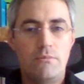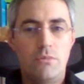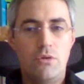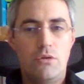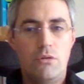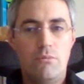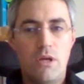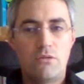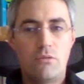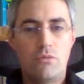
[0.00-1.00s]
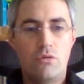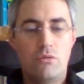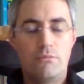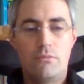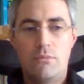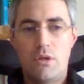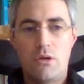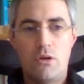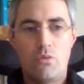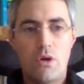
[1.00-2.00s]
your Matomo
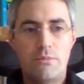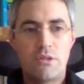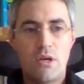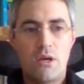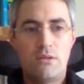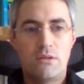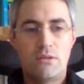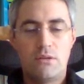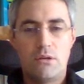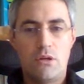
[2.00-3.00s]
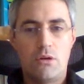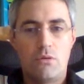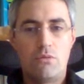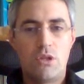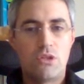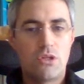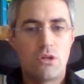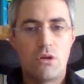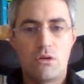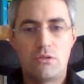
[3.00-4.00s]
website reach
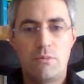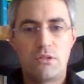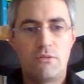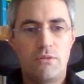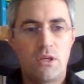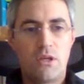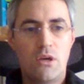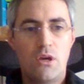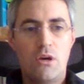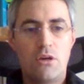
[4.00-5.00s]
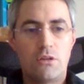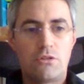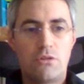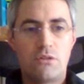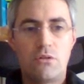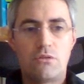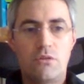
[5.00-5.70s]
a specific threshold.